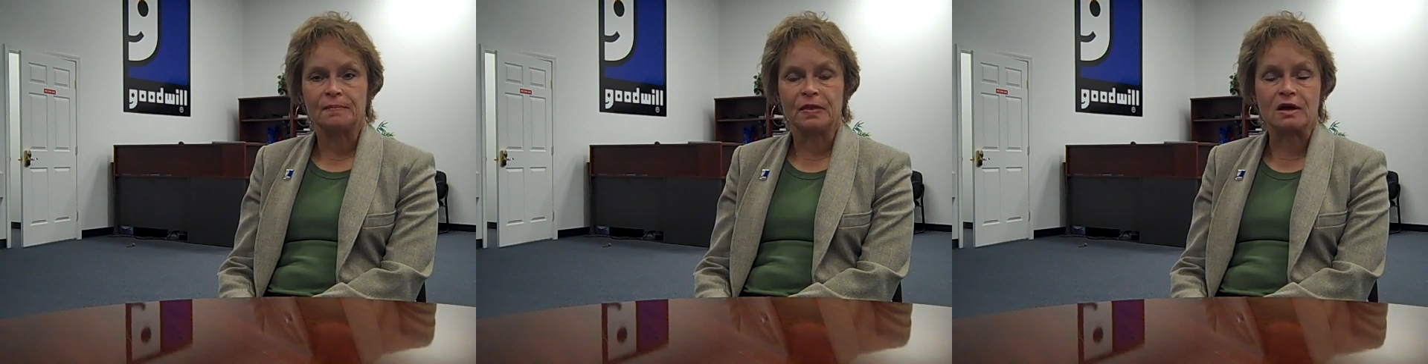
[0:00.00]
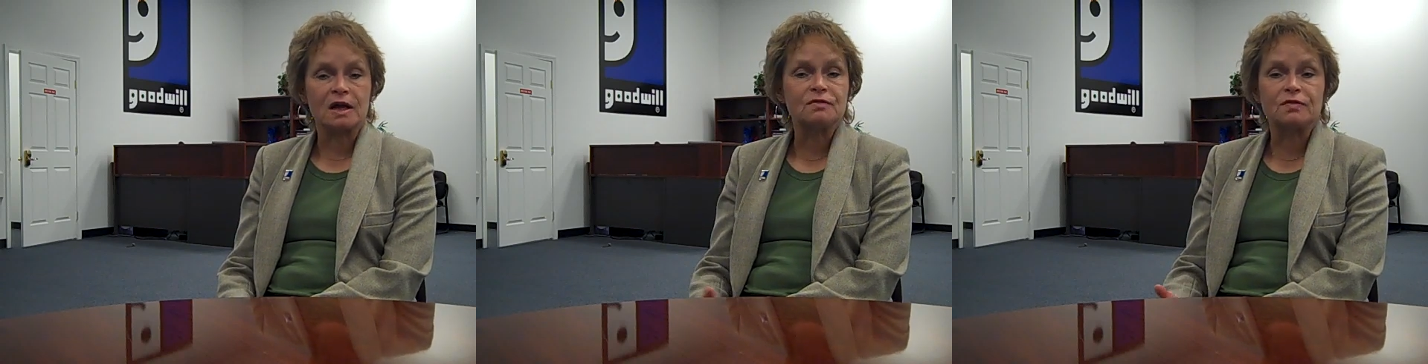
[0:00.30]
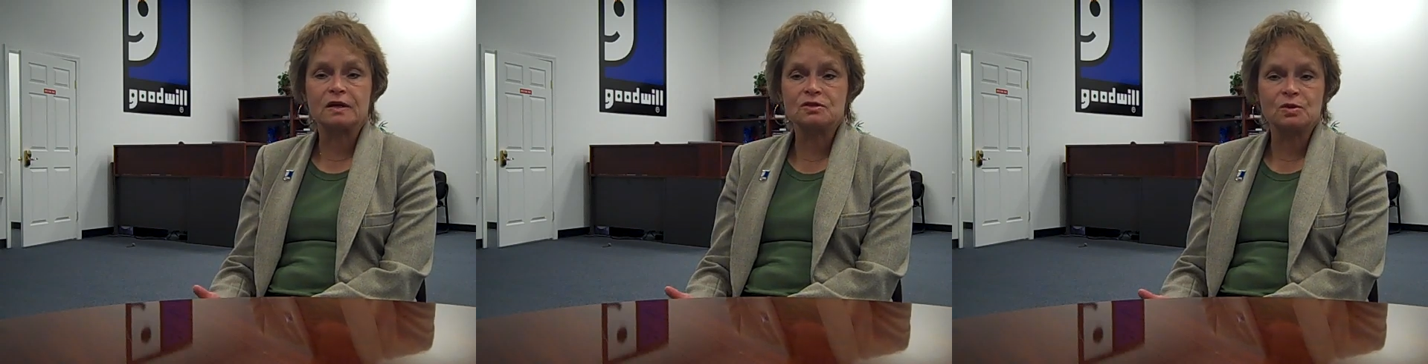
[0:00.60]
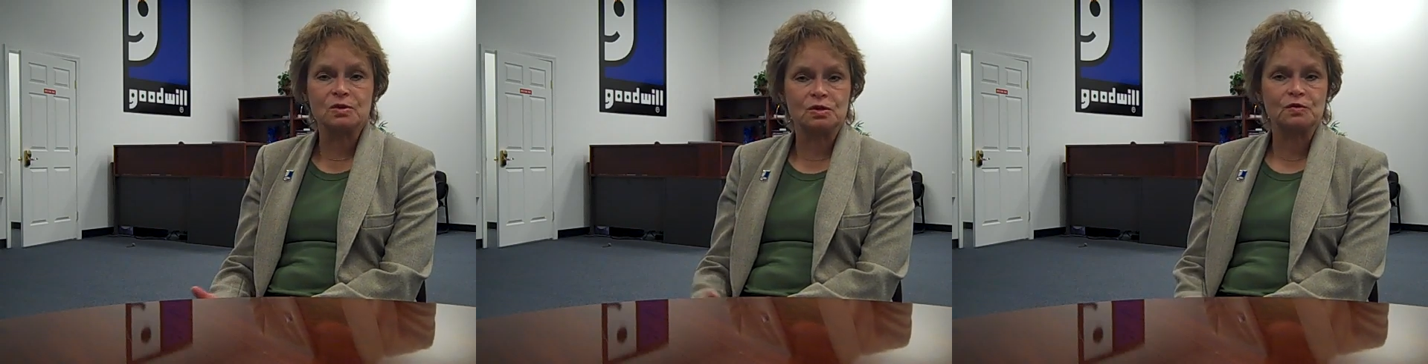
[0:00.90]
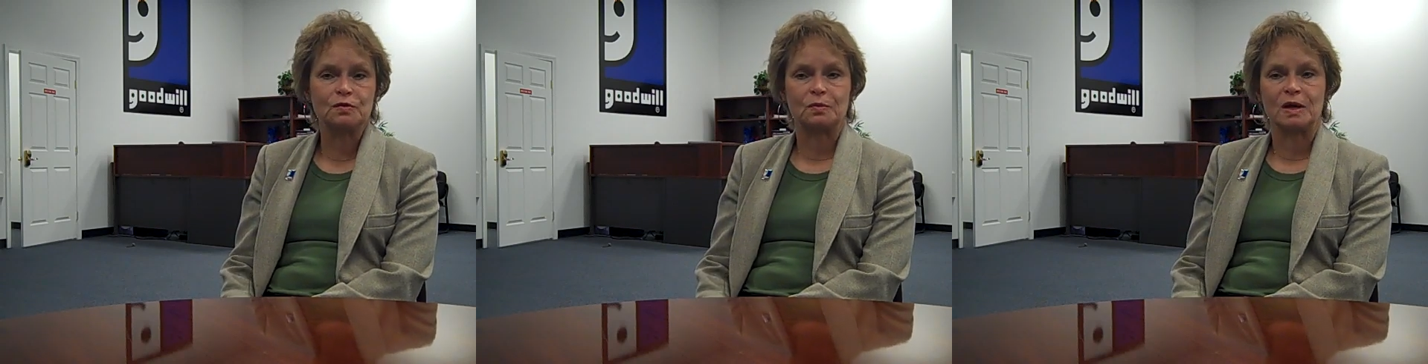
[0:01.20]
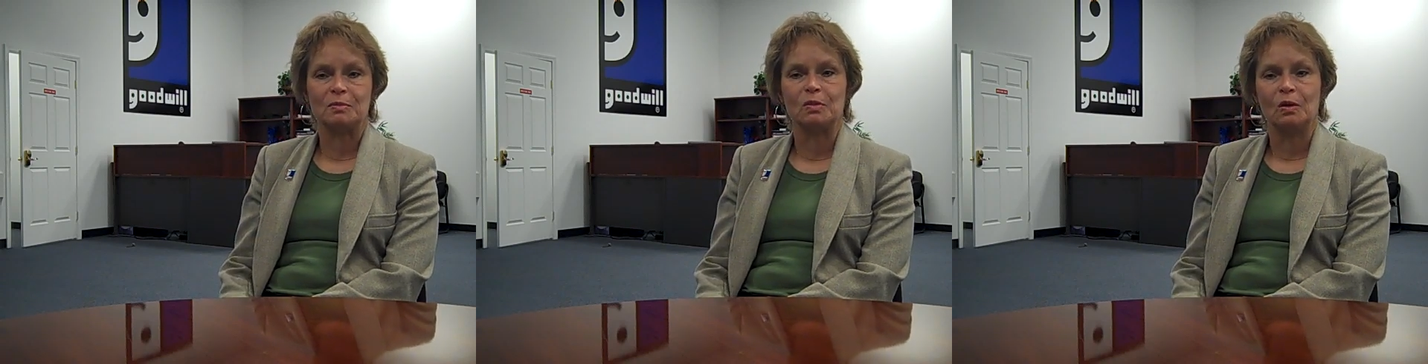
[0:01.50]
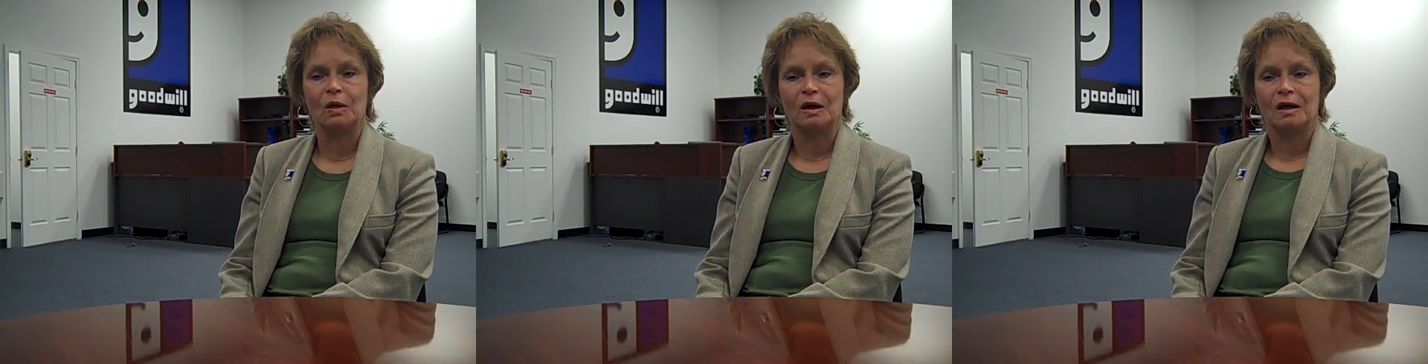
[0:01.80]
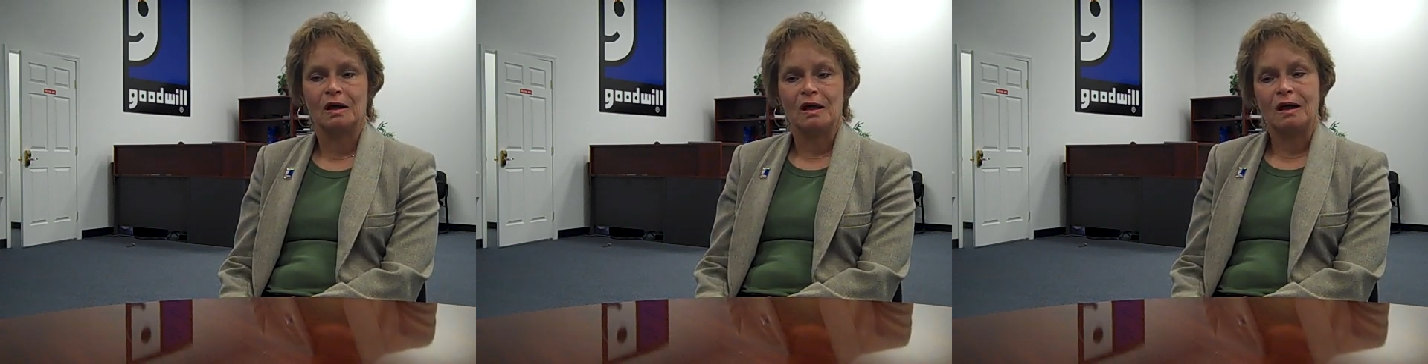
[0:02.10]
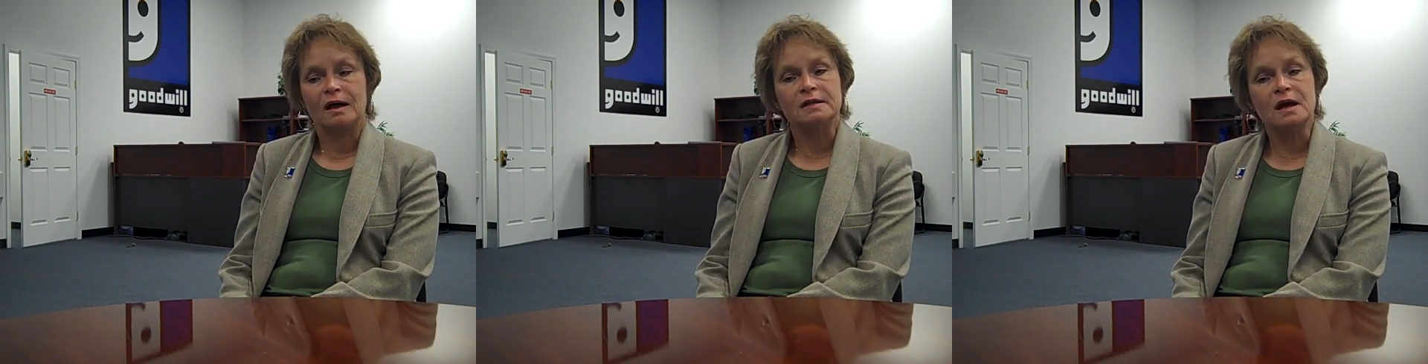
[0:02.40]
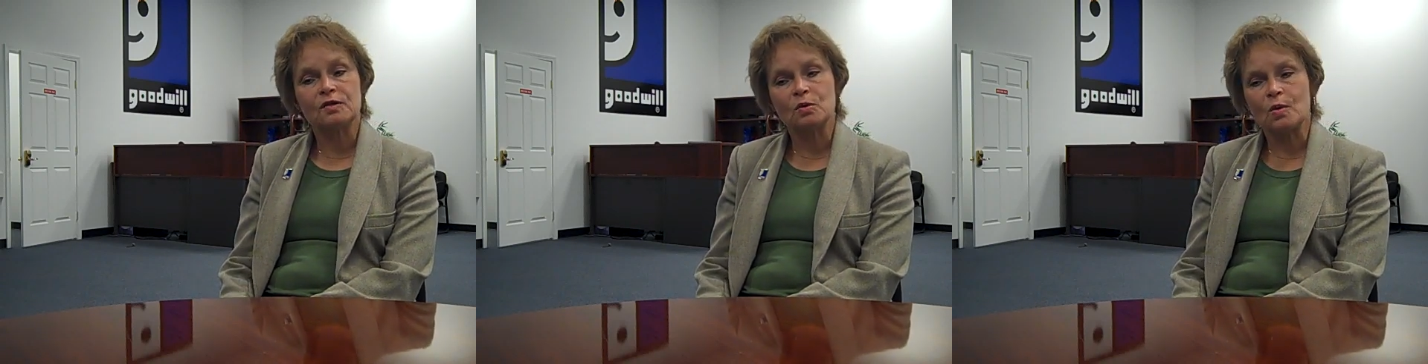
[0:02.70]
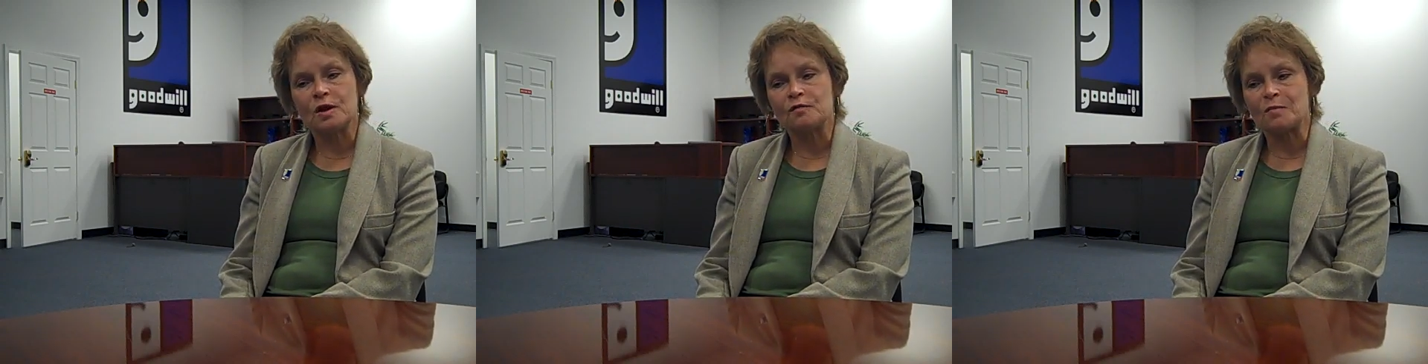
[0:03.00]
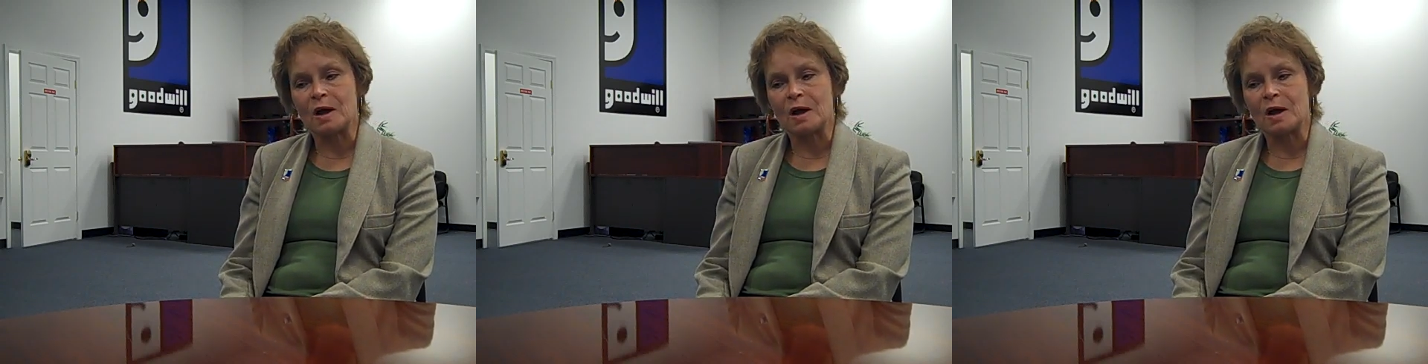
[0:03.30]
the kind of things you can do for people. Another one of